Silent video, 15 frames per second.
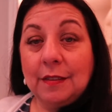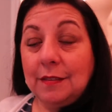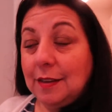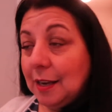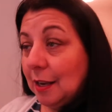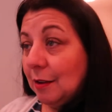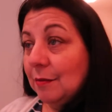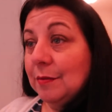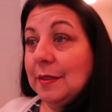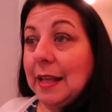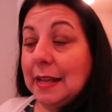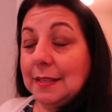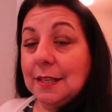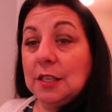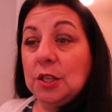you know,
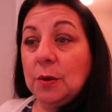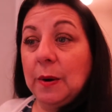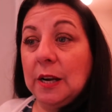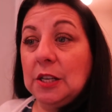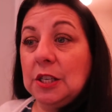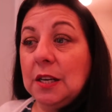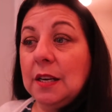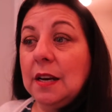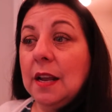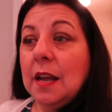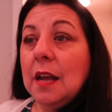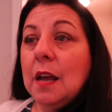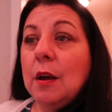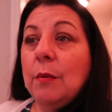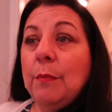that situation.
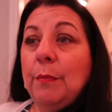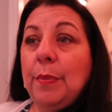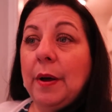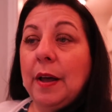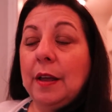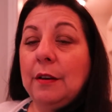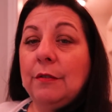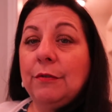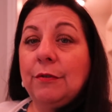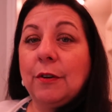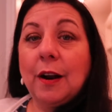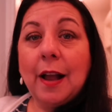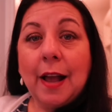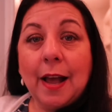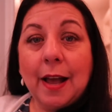But
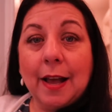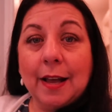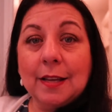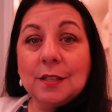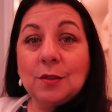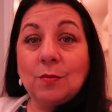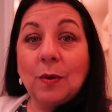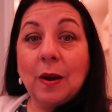for us